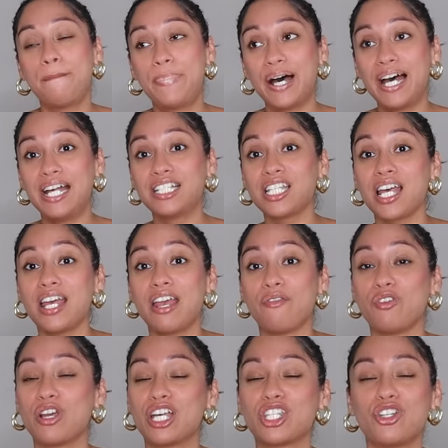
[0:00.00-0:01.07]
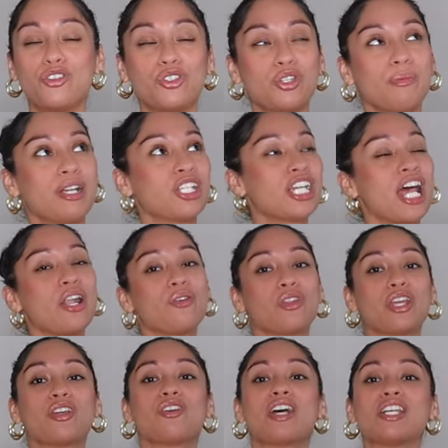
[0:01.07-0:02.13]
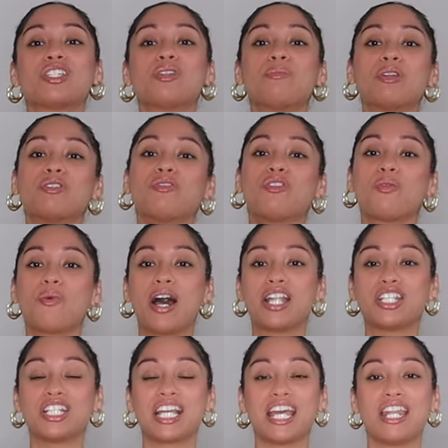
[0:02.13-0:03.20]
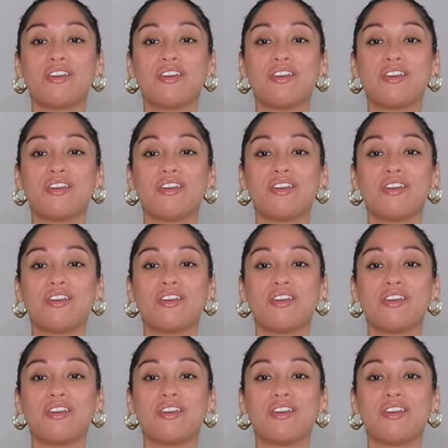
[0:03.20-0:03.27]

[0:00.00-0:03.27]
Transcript: But if you guys are new to my channel, thank you guys so much for watching.